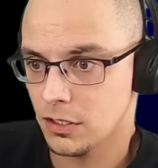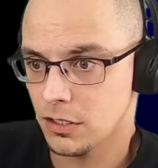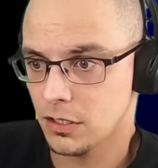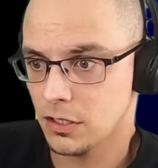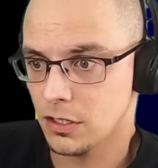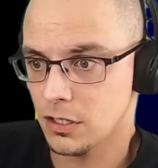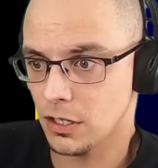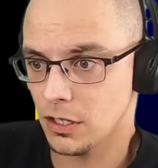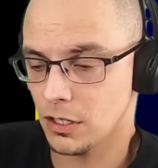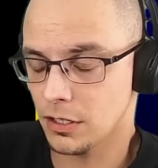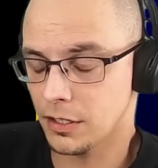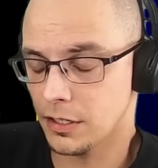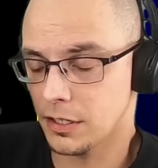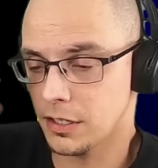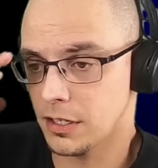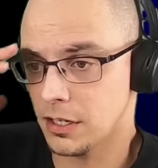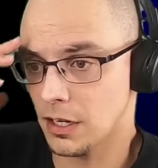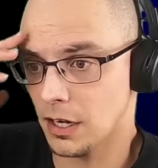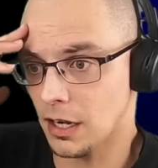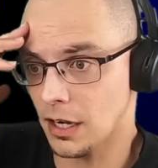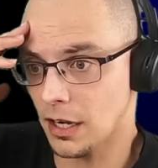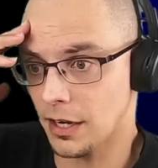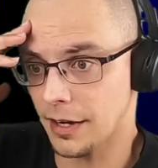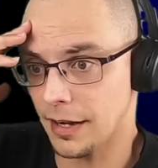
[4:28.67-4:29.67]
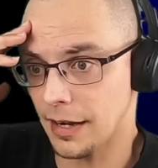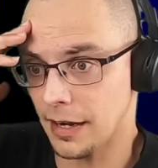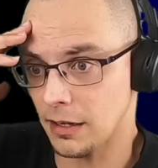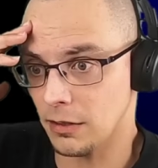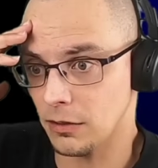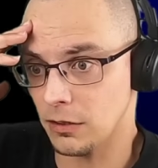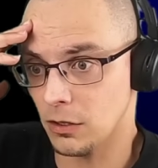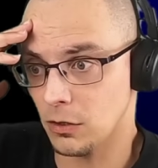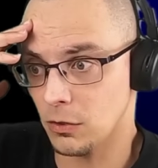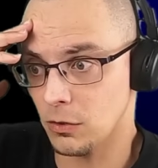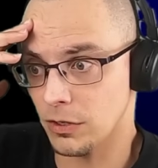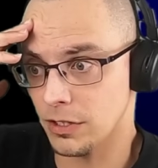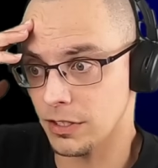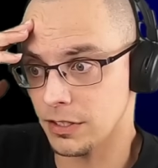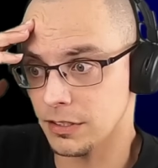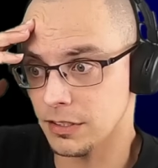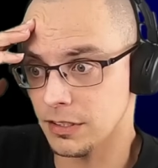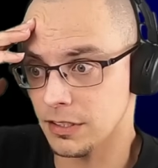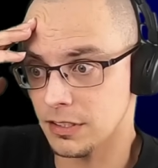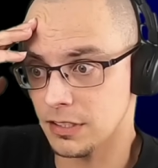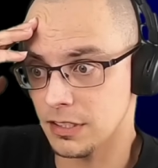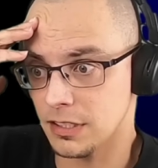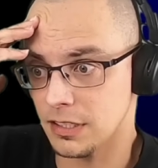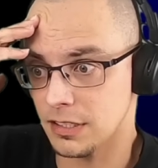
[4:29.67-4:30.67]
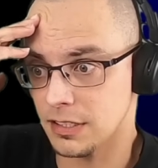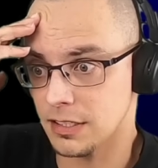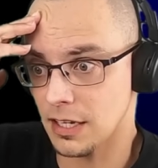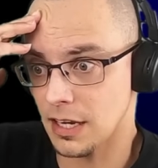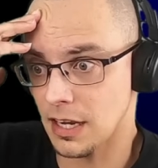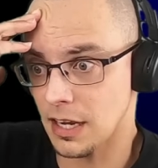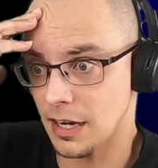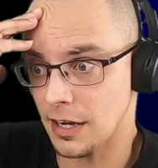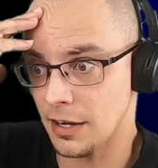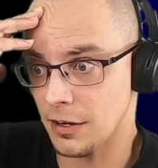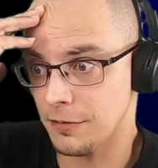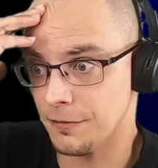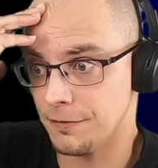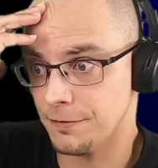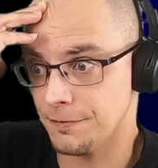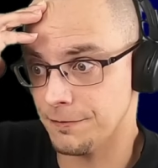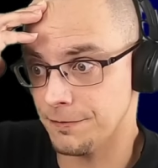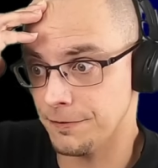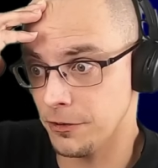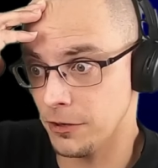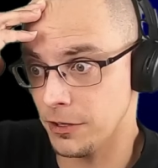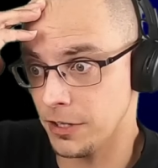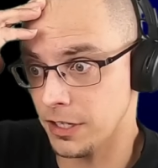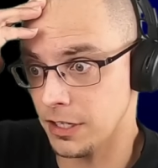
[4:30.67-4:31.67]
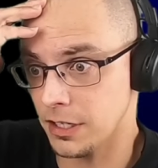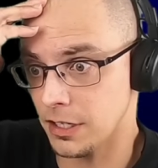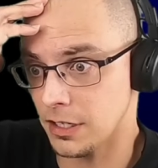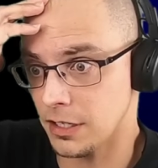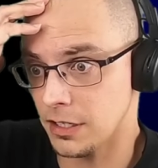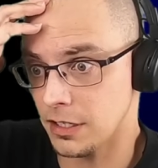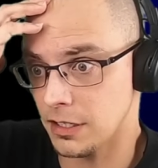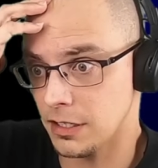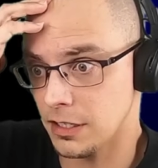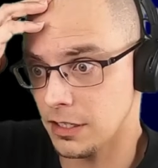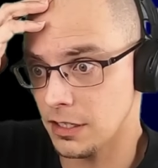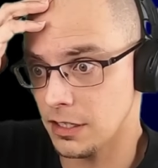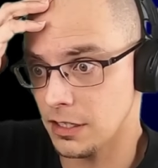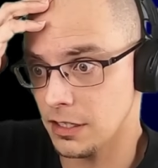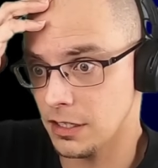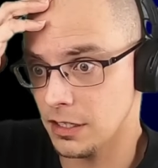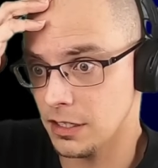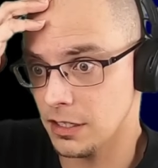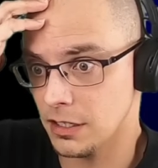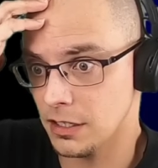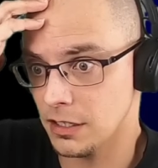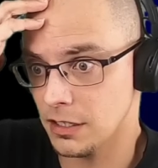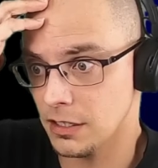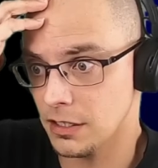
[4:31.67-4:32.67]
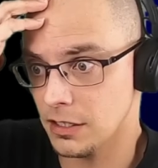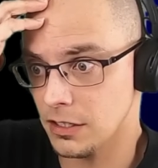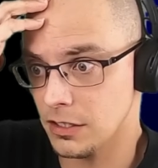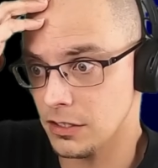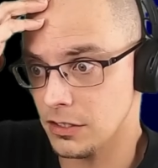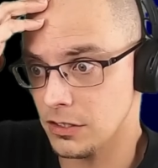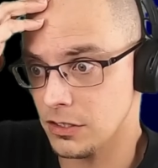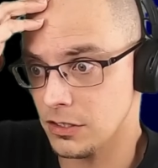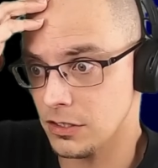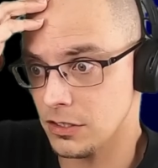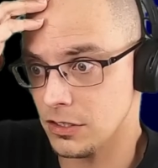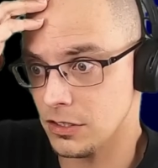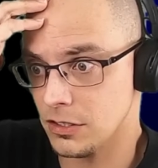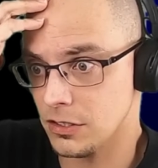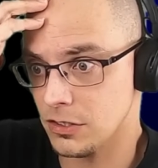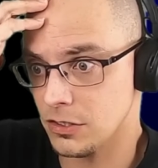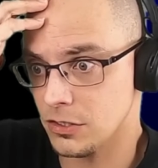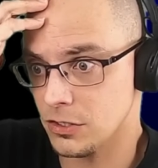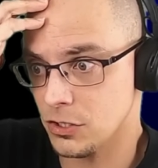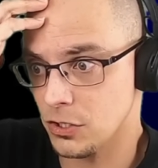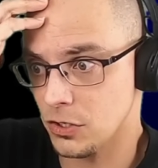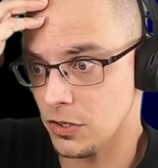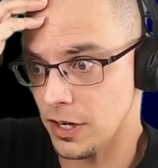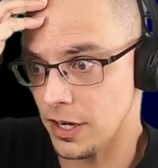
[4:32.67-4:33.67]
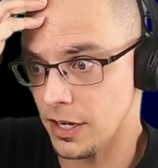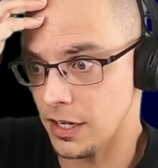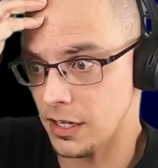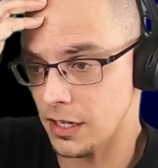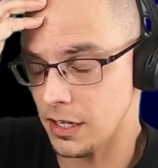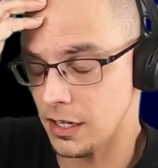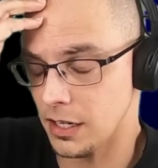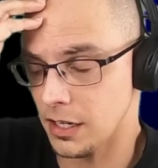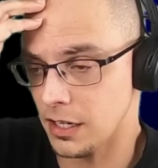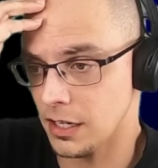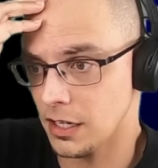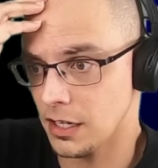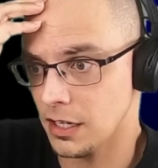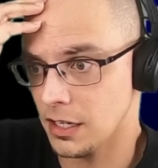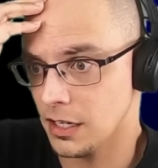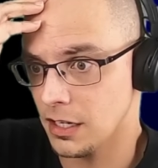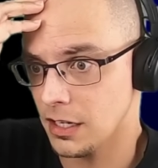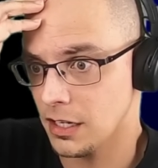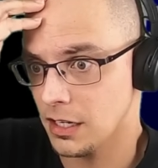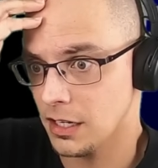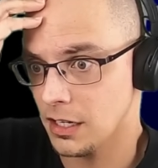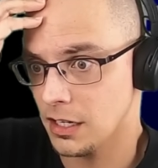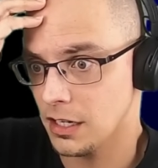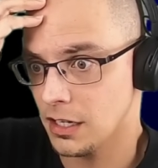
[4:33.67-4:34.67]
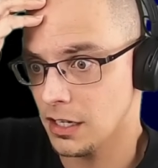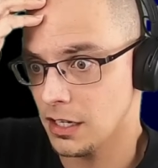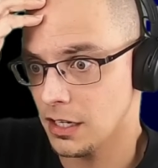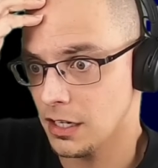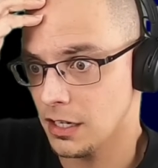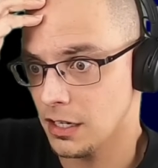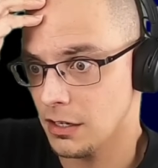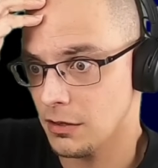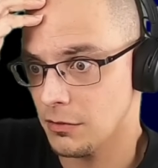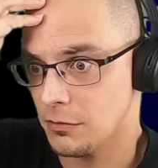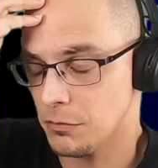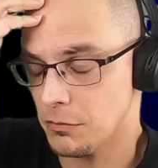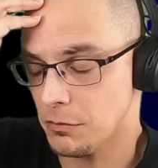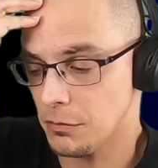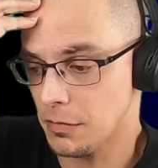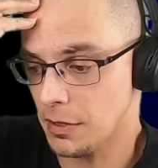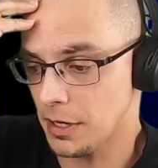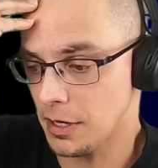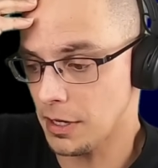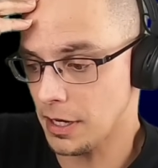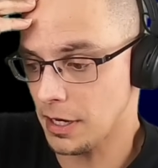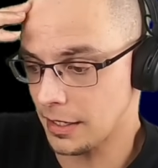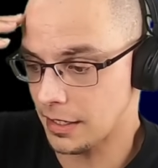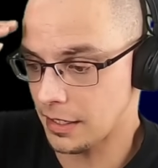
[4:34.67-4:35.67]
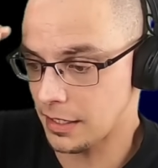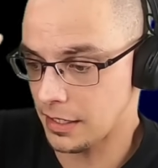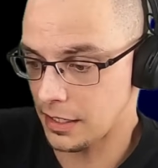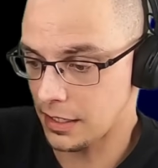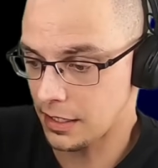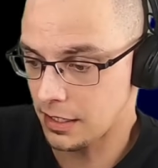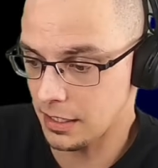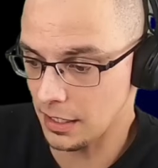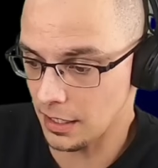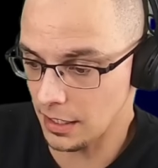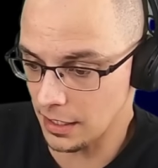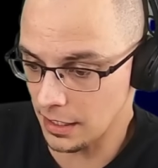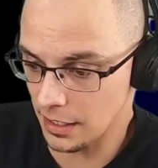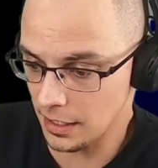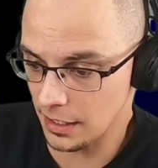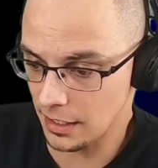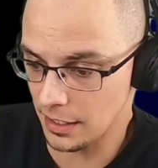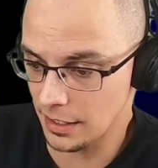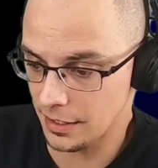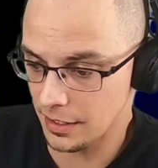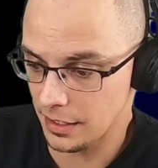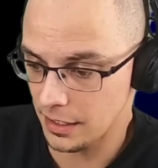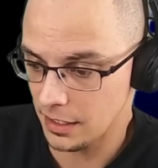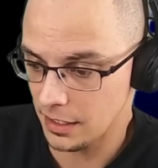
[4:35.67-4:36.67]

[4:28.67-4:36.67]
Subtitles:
Good God, how long is this entire freaking training? My God.